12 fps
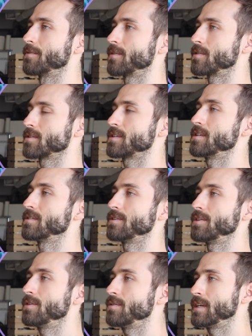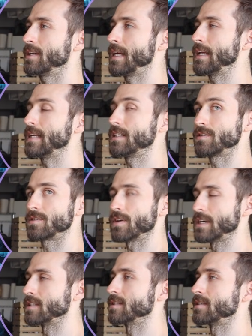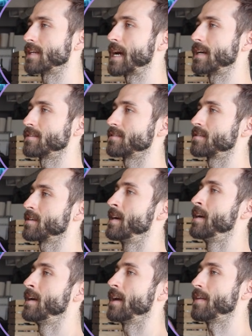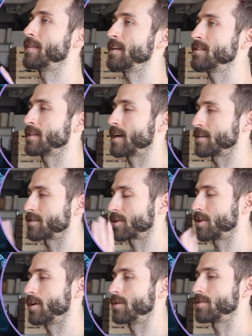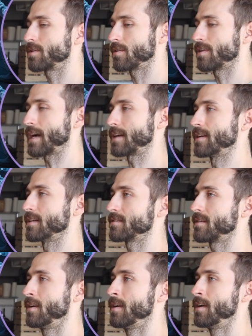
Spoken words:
The first is unit and integration tests, and these test code correctness.